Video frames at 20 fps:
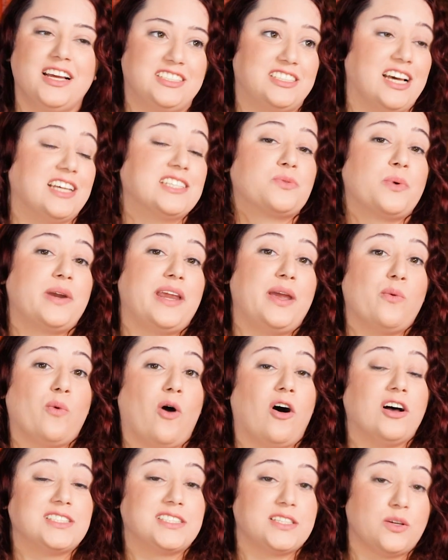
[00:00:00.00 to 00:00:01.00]
does what he
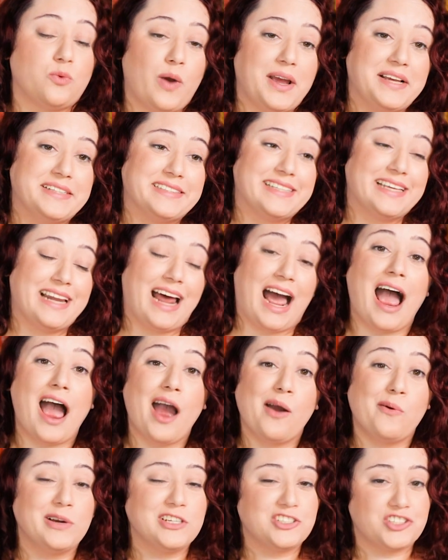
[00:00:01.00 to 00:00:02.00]
wants in ways that
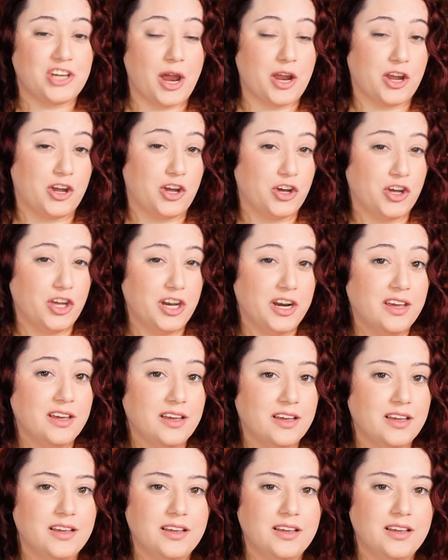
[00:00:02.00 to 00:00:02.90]
I wish I could